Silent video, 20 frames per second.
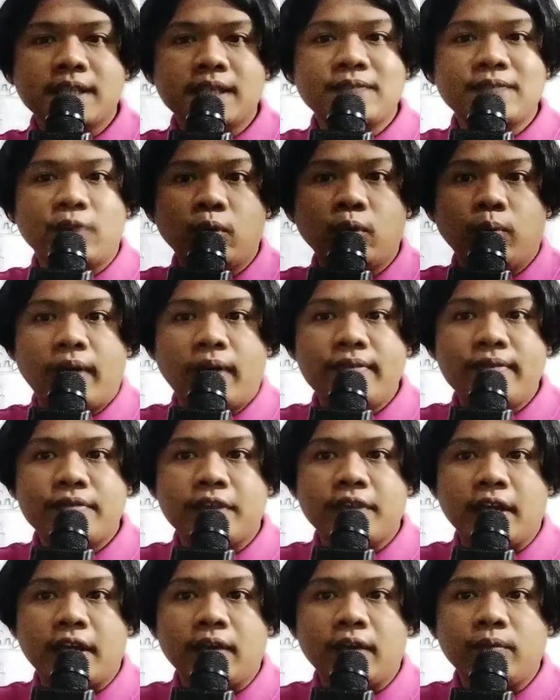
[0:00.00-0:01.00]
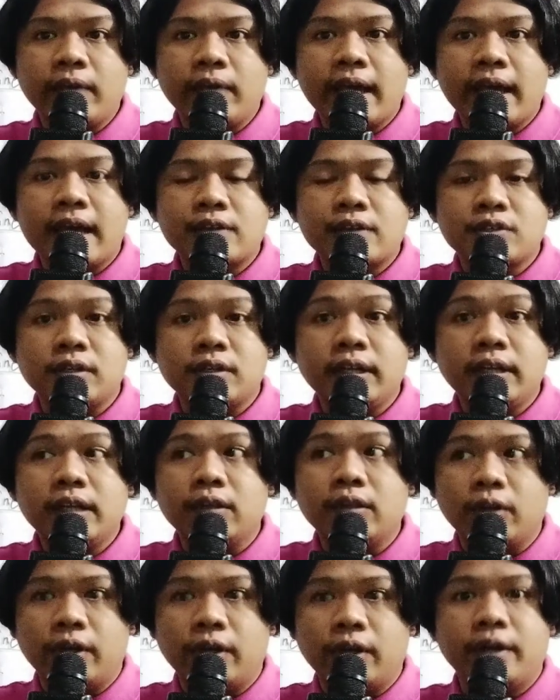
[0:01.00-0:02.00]
Because for one thing, we
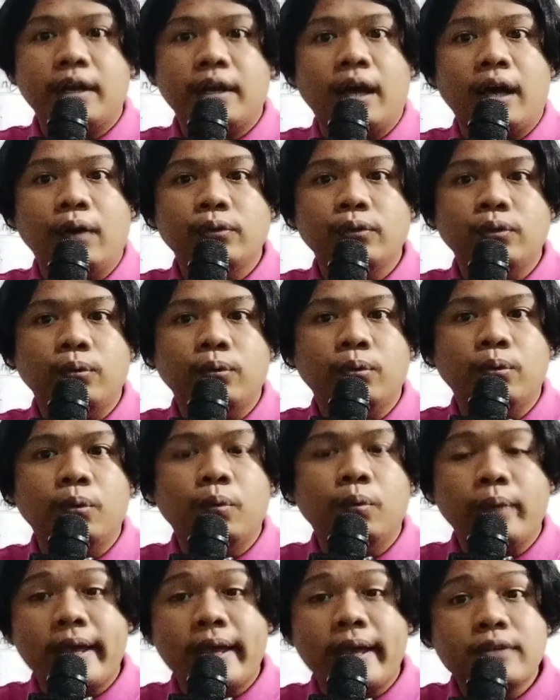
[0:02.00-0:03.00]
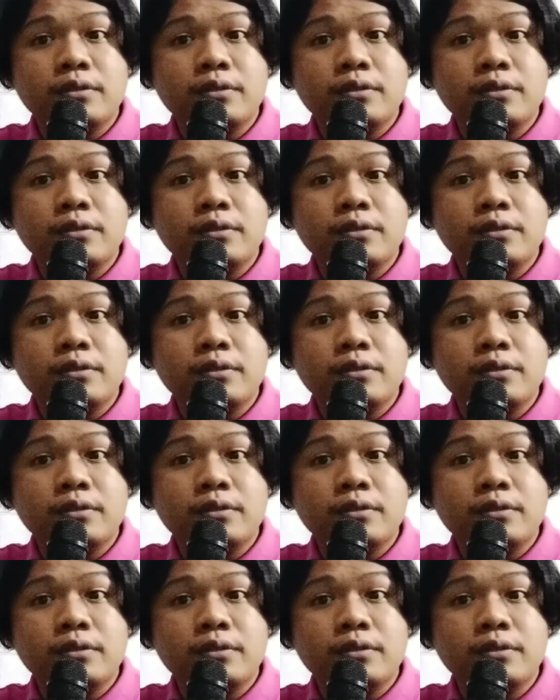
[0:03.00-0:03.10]
actually learn how to